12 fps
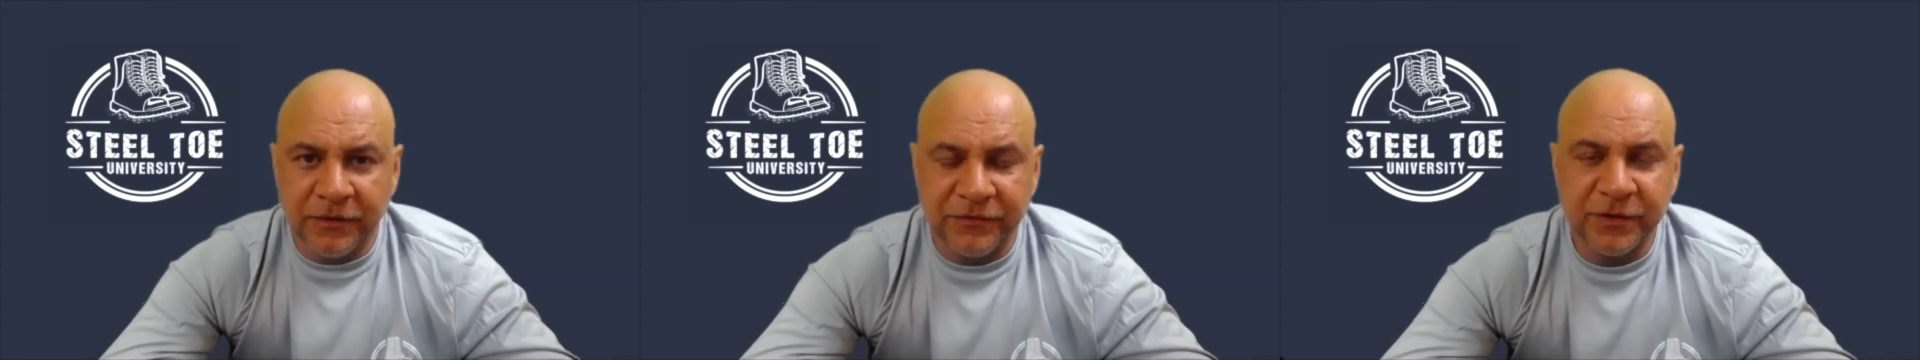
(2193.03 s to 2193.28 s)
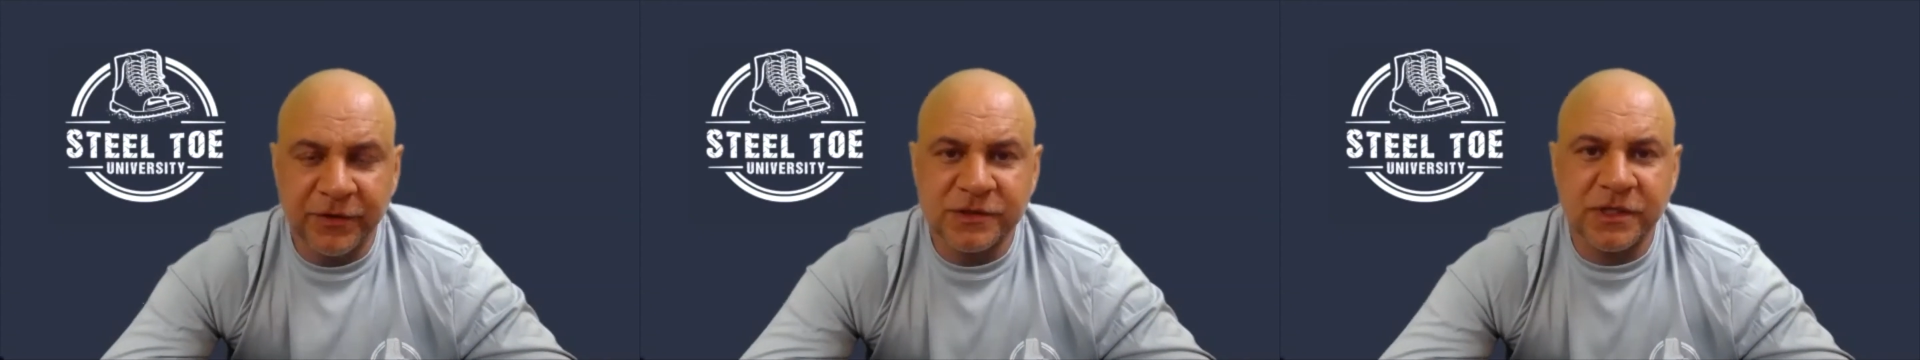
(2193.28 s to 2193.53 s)
you
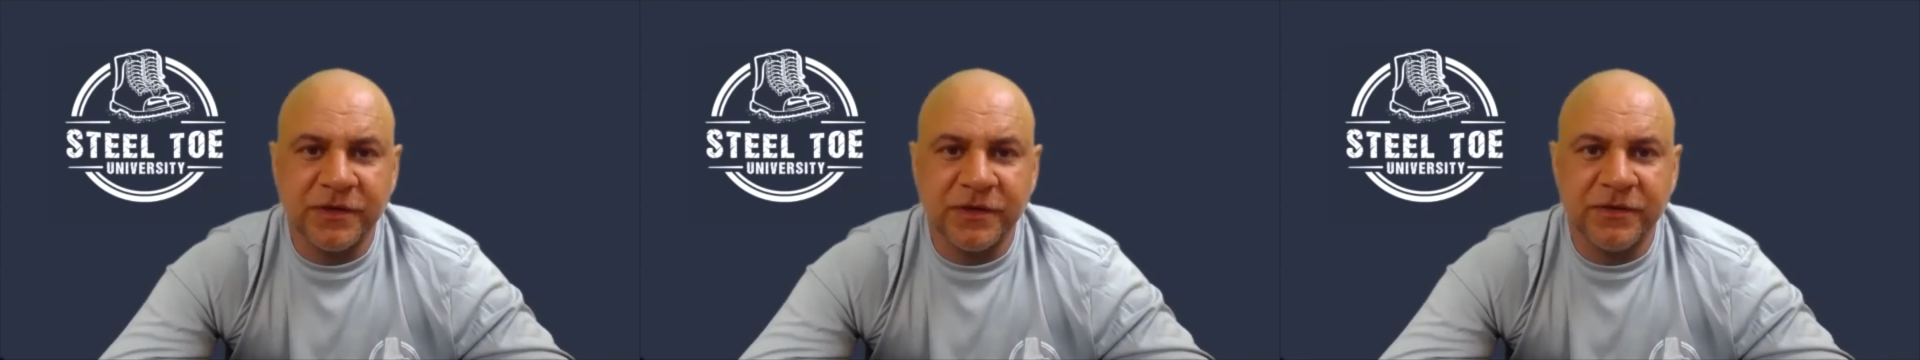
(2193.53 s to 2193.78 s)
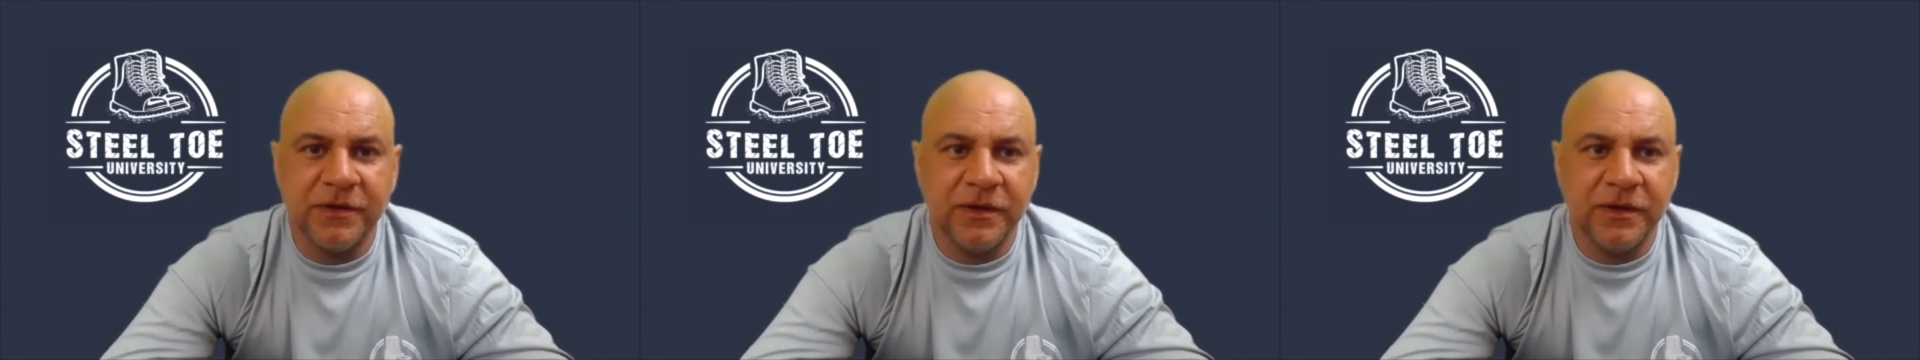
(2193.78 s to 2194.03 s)
can,
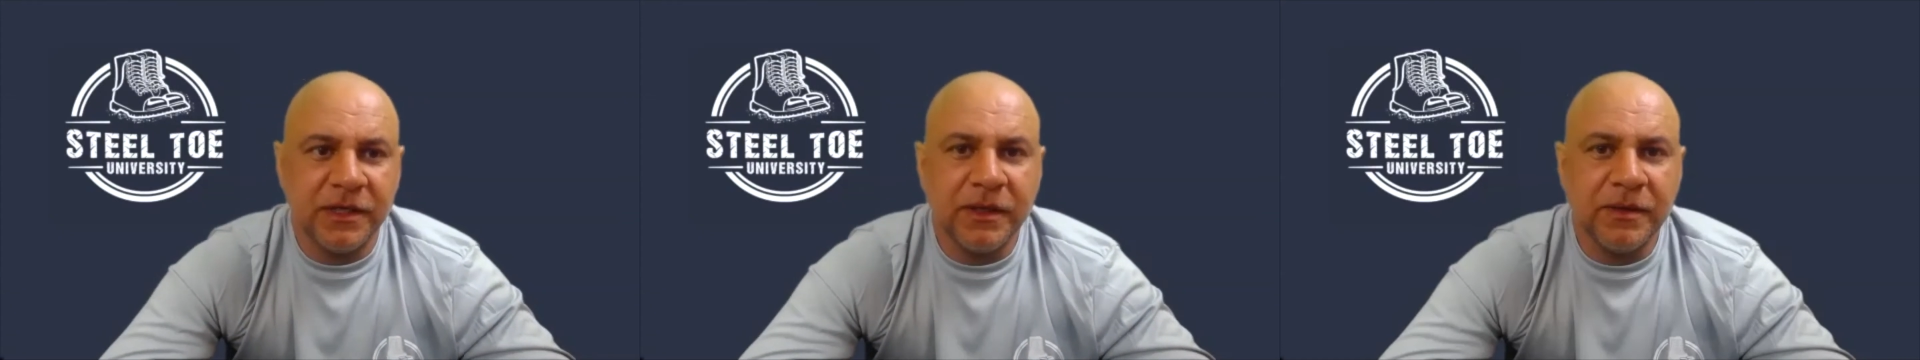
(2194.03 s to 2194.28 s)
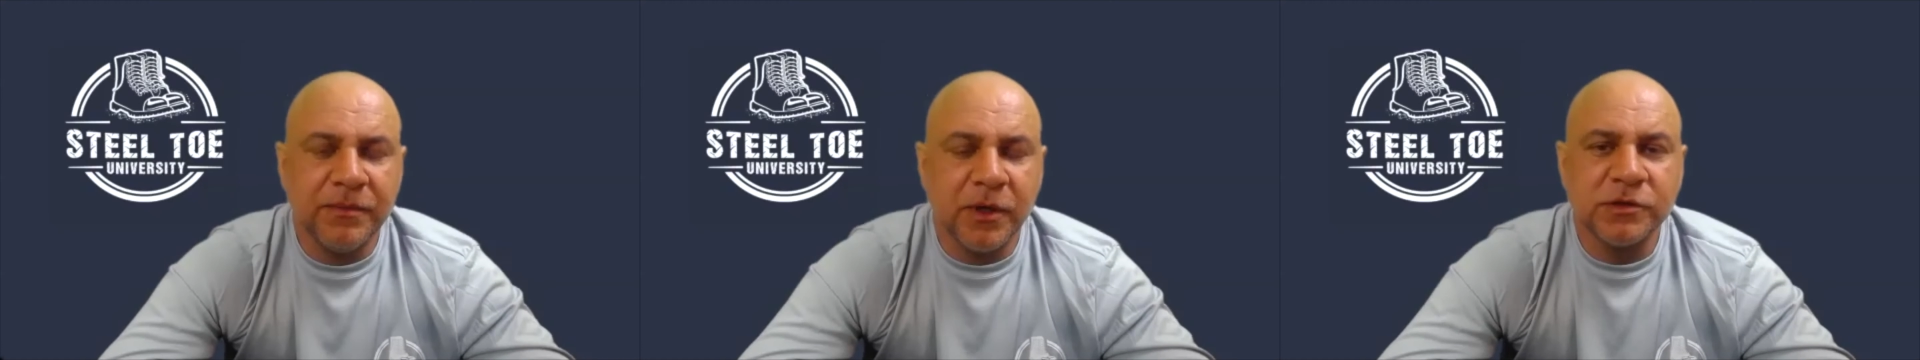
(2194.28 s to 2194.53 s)

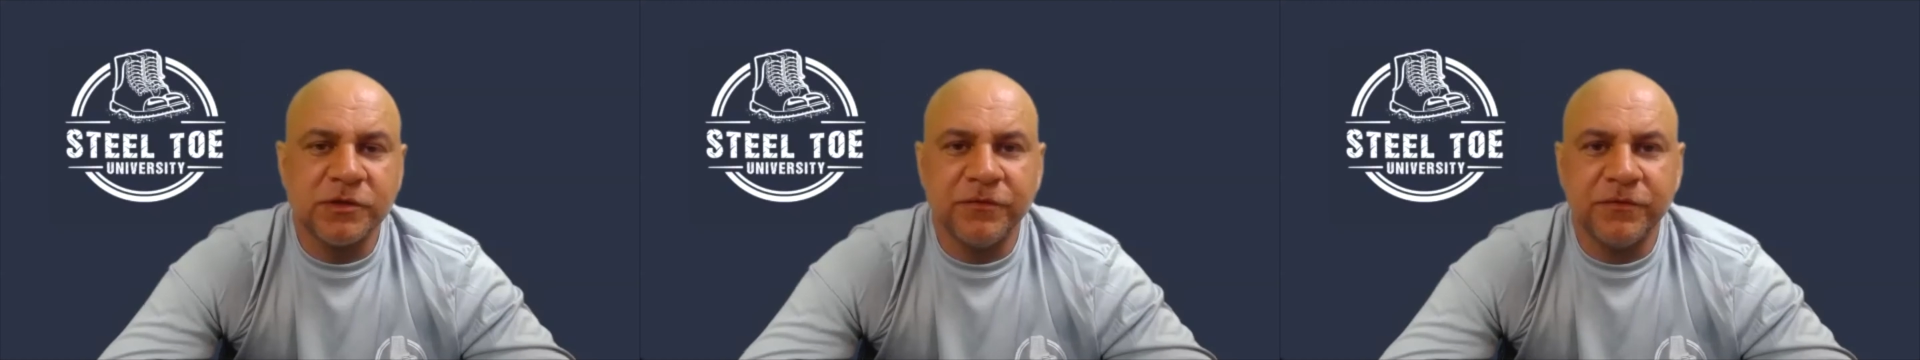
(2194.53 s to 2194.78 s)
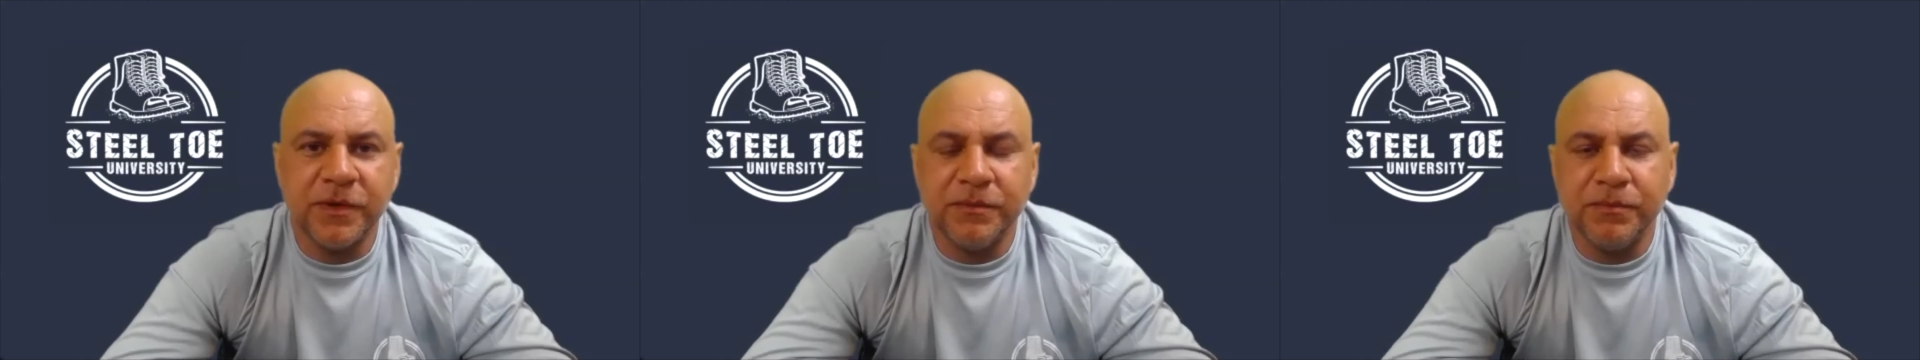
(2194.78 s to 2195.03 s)
in most of